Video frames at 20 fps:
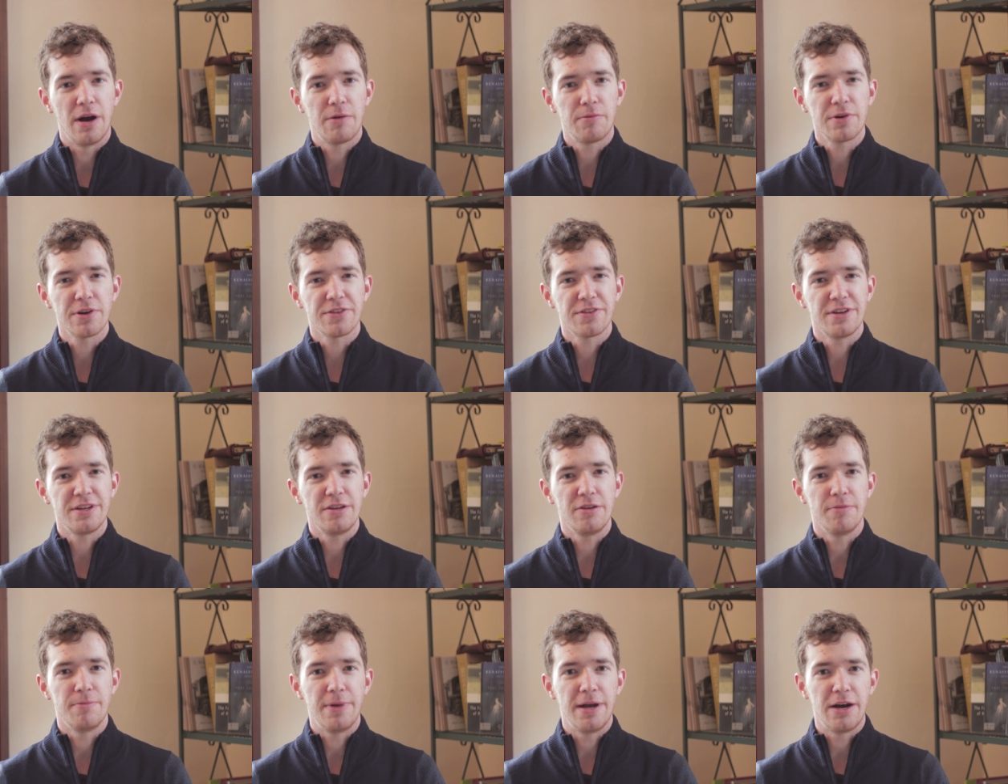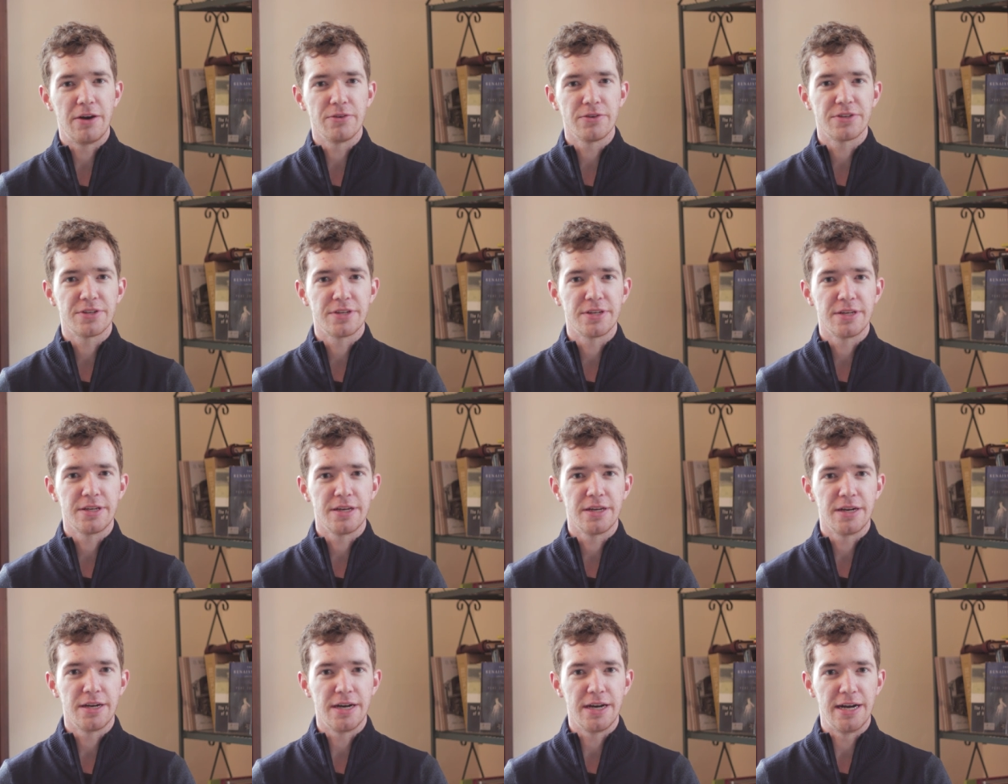I want to tell you about
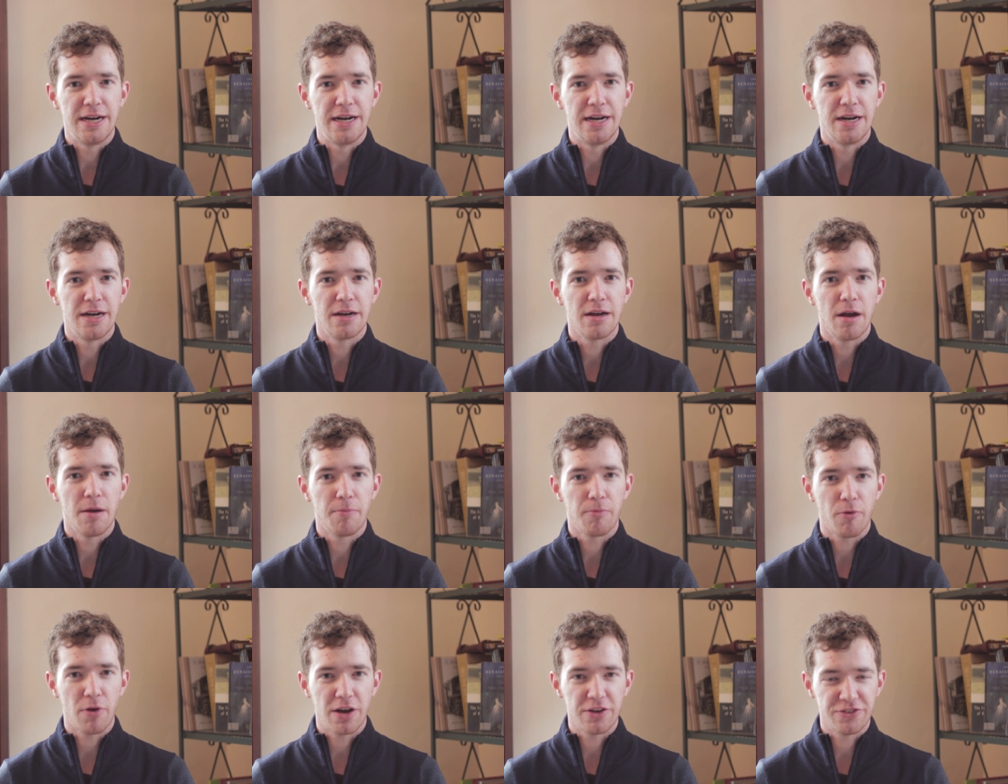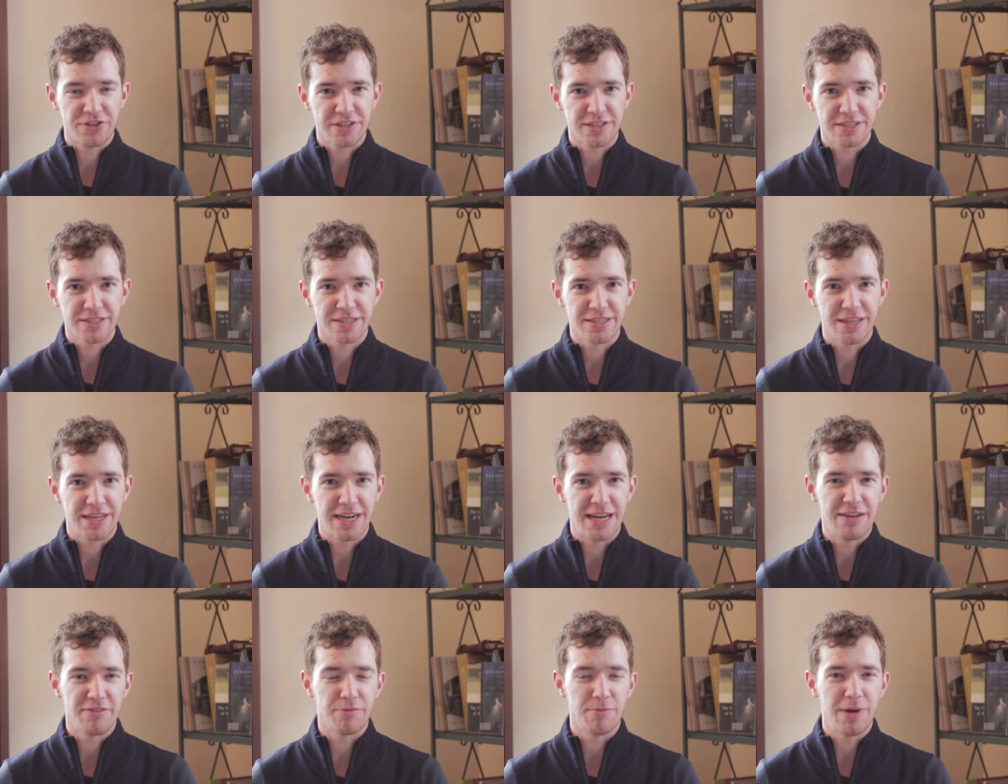uh, a project
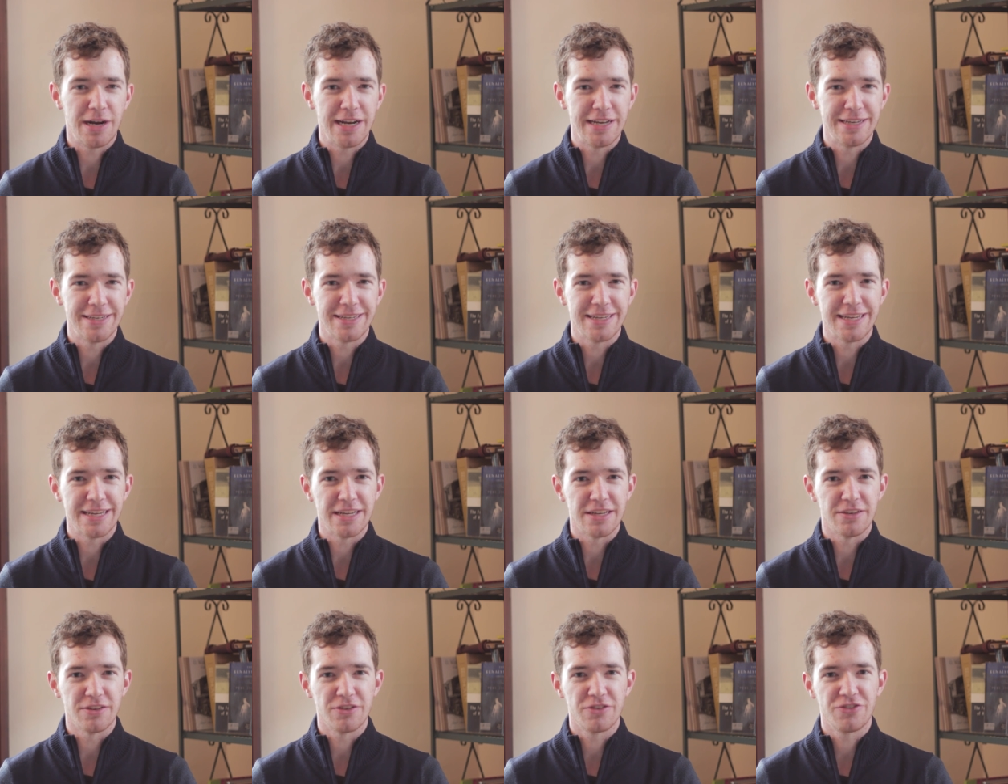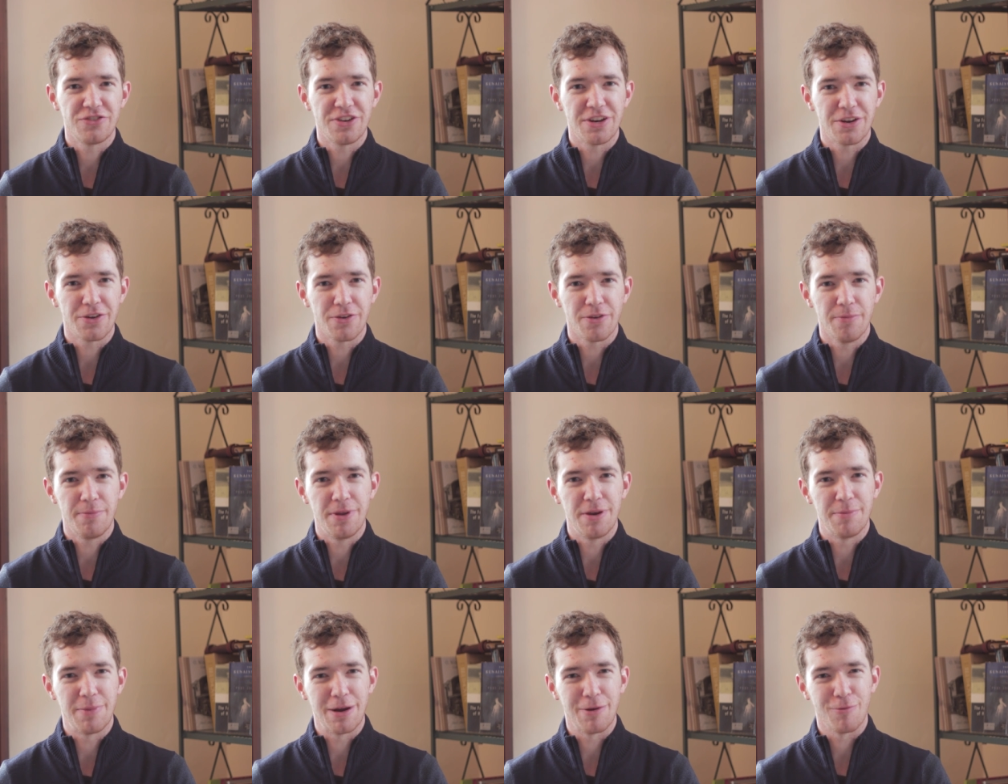that I have in mind and share a
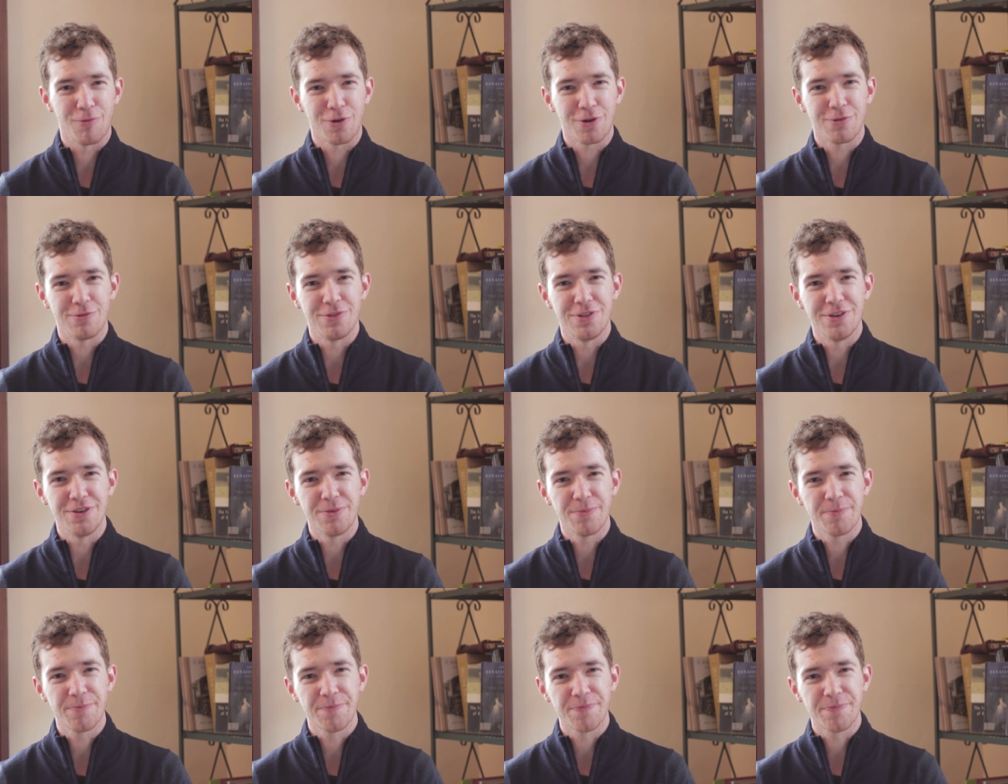bit of my work with you.